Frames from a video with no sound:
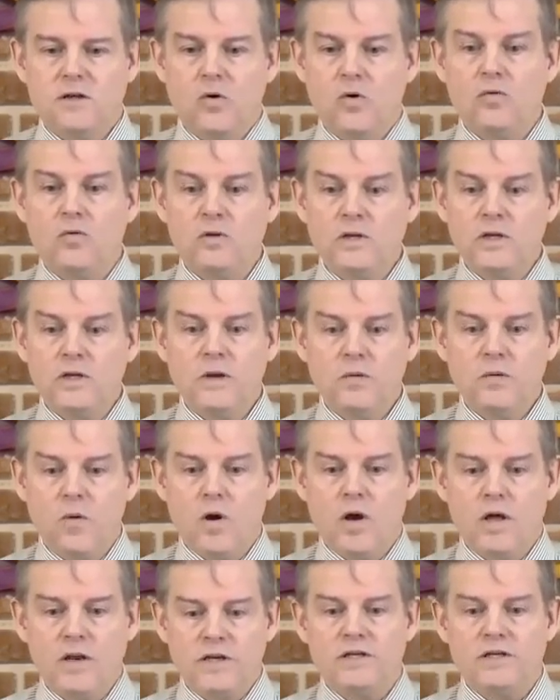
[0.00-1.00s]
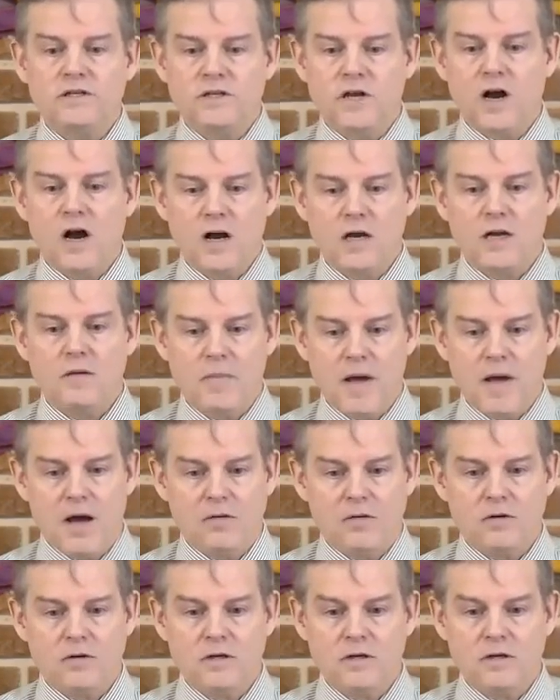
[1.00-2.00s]
only wanted to talk
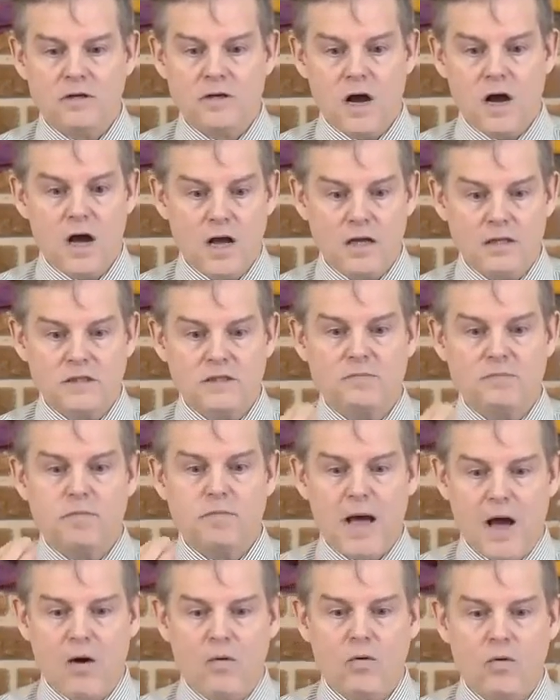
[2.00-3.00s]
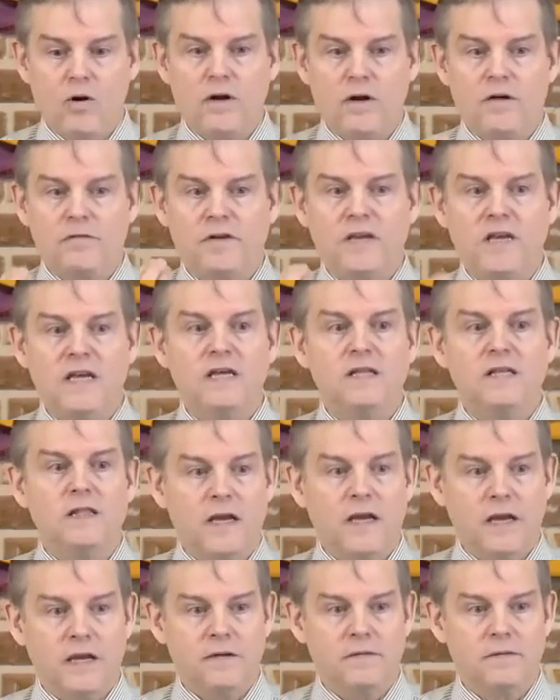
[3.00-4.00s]
about God's power of
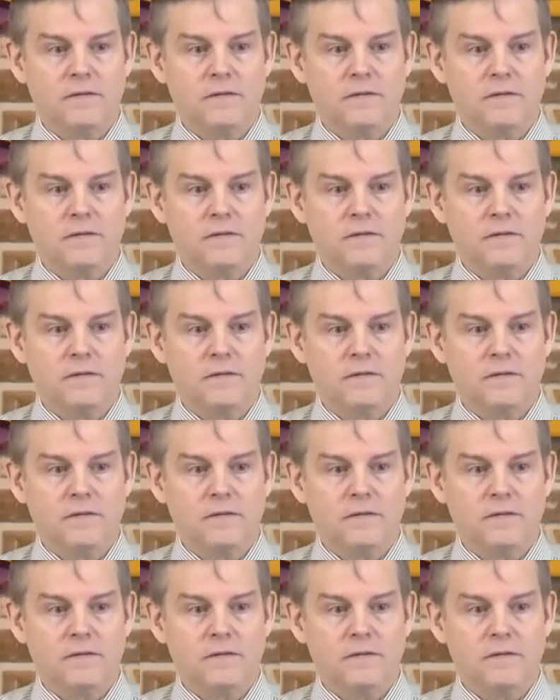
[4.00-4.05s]
healing.